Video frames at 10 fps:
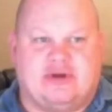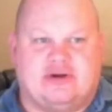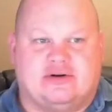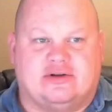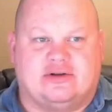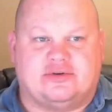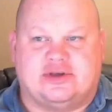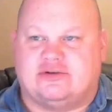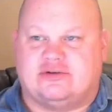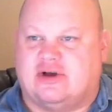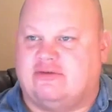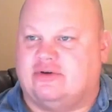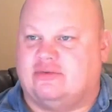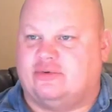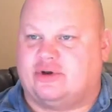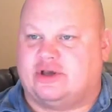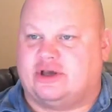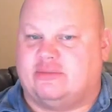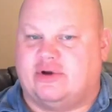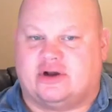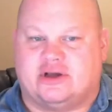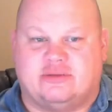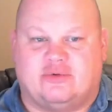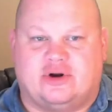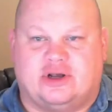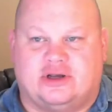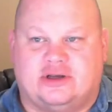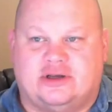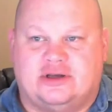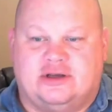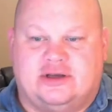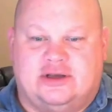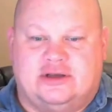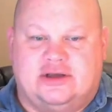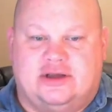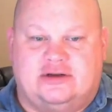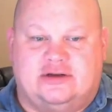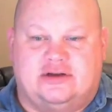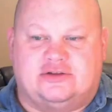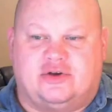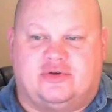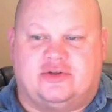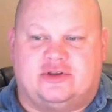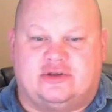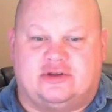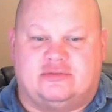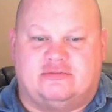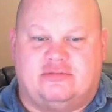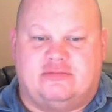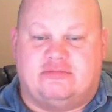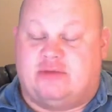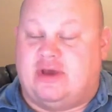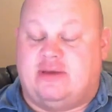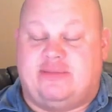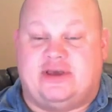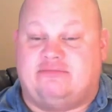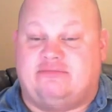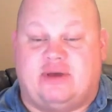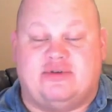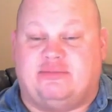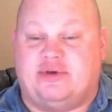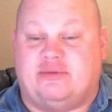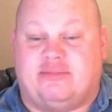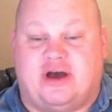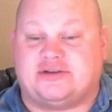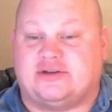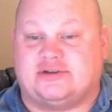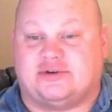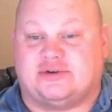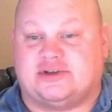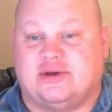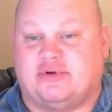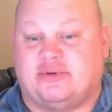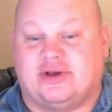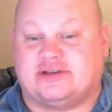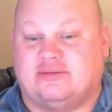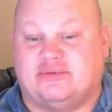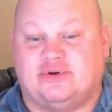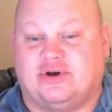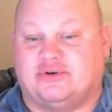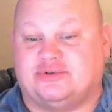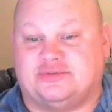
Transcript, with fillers: early so he can drive to Woodworking in America in the morning, and so the and maybe maybe there'll be a box on his doorstep when he wakes up. Who knows?